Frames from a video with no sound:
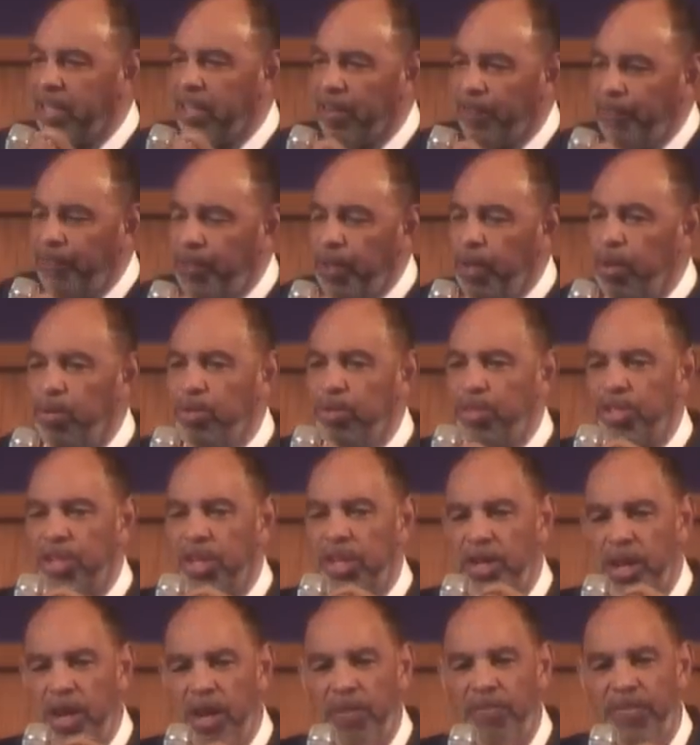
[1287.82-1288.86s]
and the
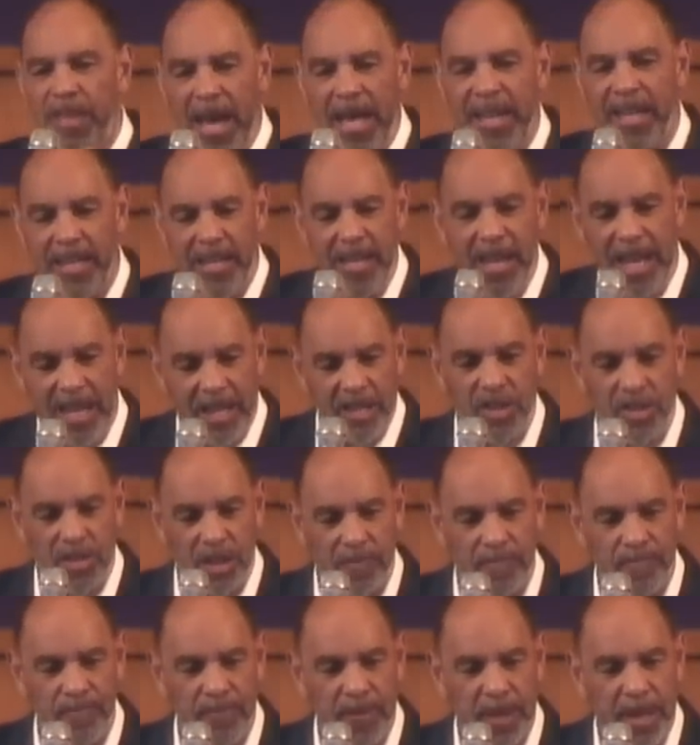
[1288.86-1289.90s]
confusion of that
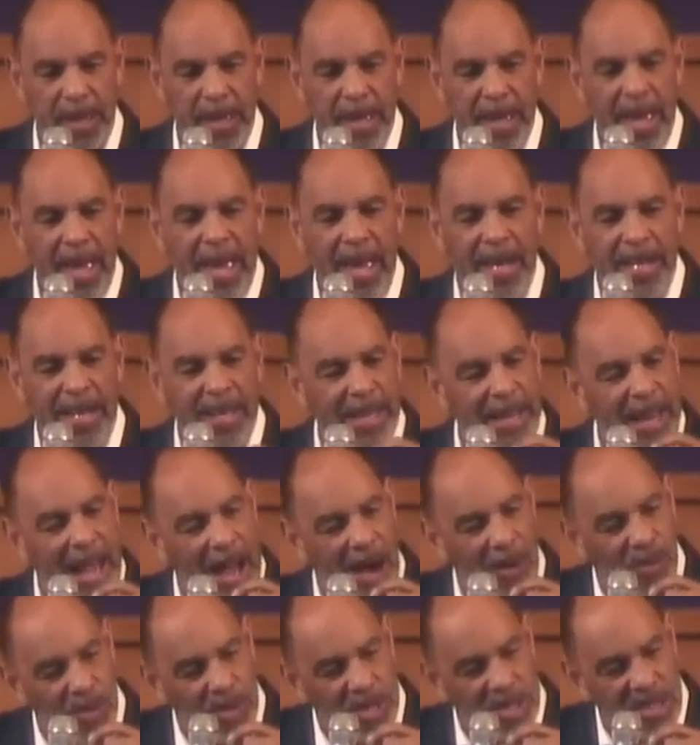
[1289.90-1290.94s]
election. And then
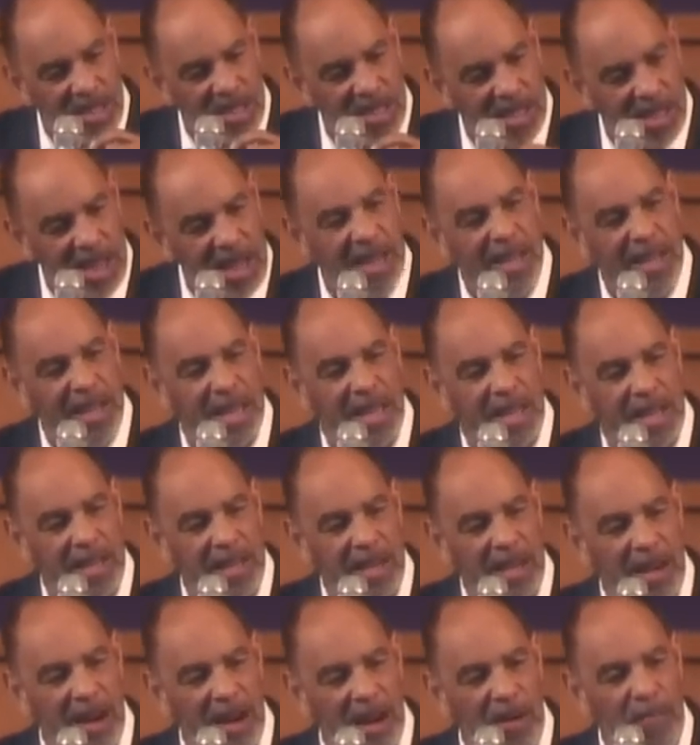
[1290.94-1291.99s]
I was
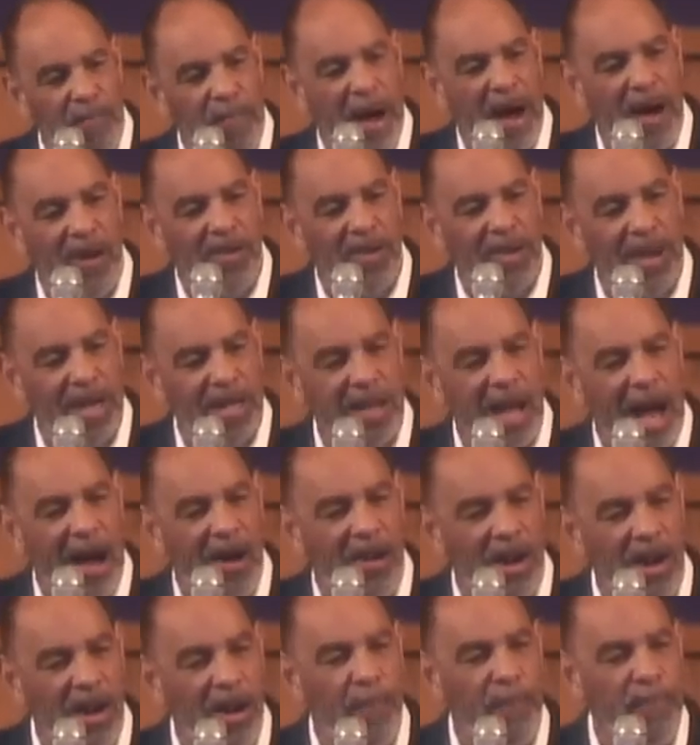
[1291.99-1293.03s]
thinking about
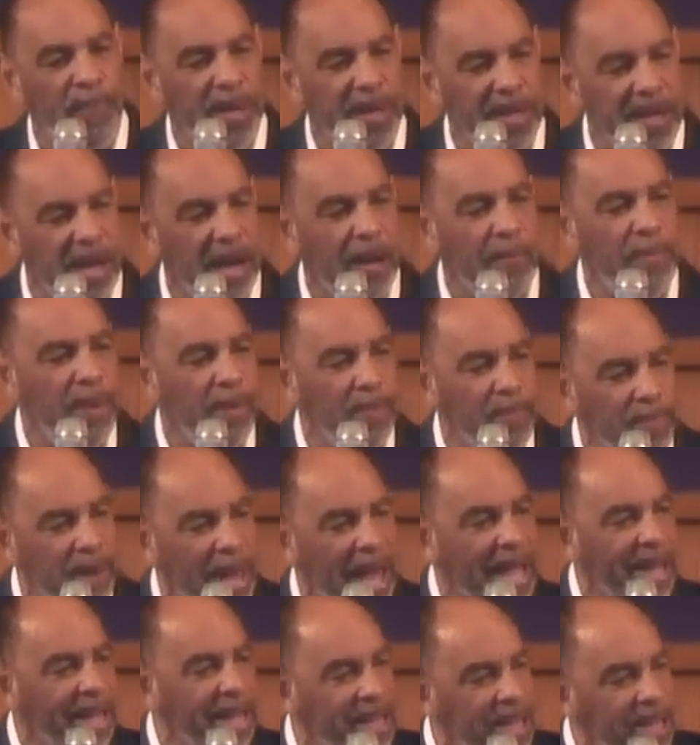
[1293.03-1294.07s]
our up-and-coming
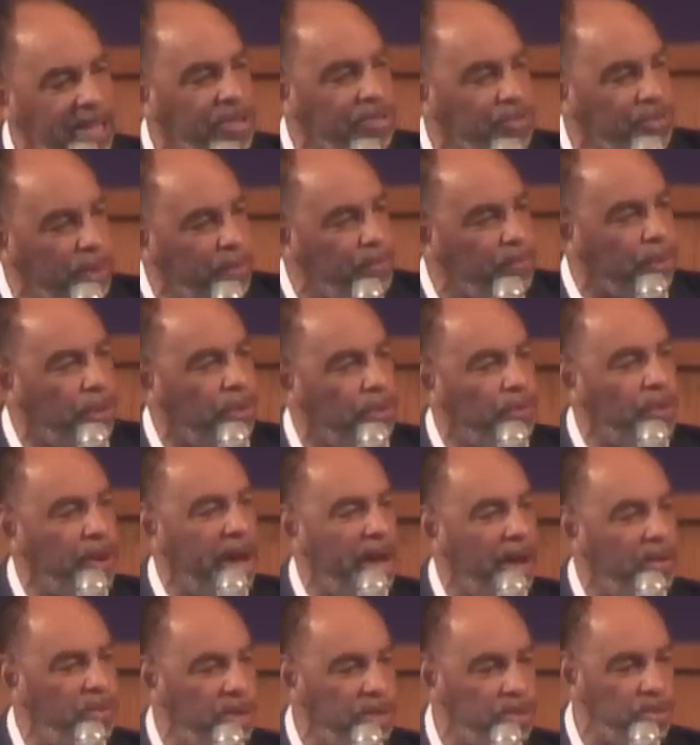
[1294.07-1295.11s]
Black History
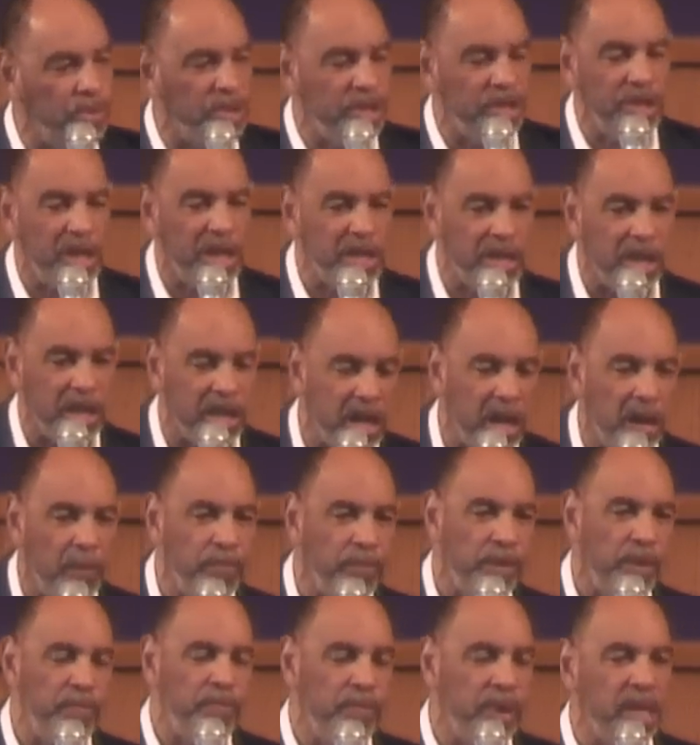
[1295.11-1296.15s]
program, which was just a
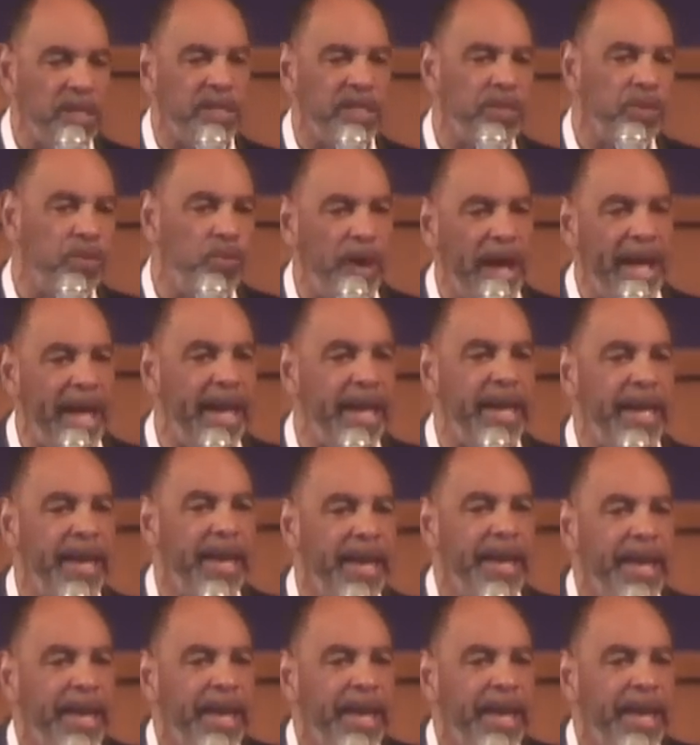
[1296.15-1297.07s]
couple of months away.